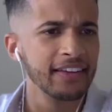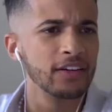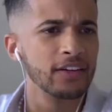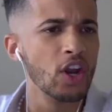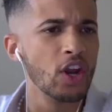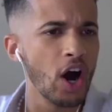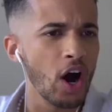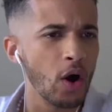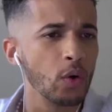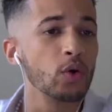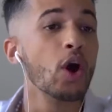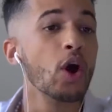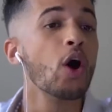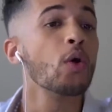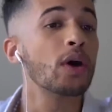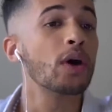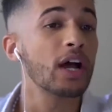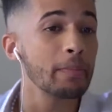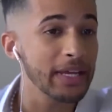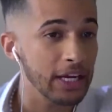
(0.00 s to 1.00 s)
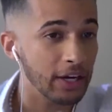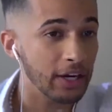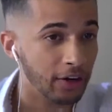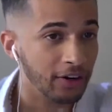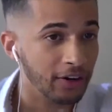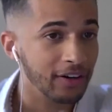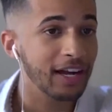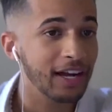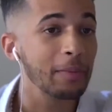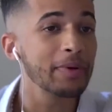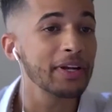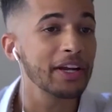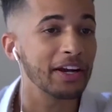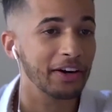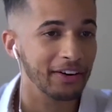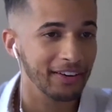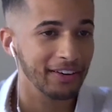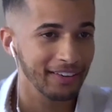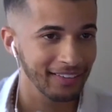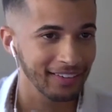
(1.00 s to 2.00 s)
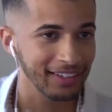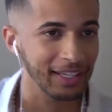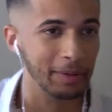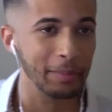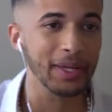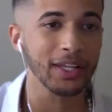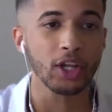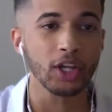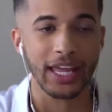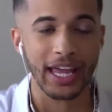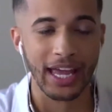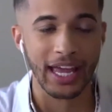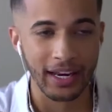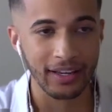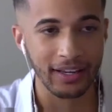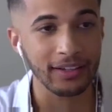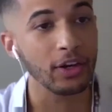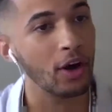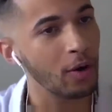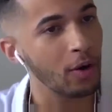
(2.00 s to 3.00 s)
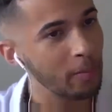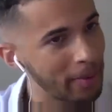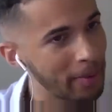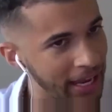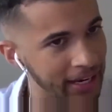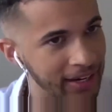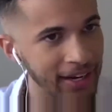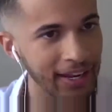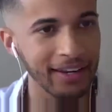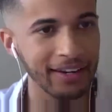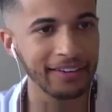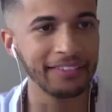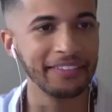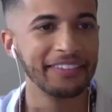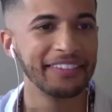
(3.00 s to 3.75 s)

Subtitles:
No, come here. Right. Come here. Let me look at it. No, Band-Aid.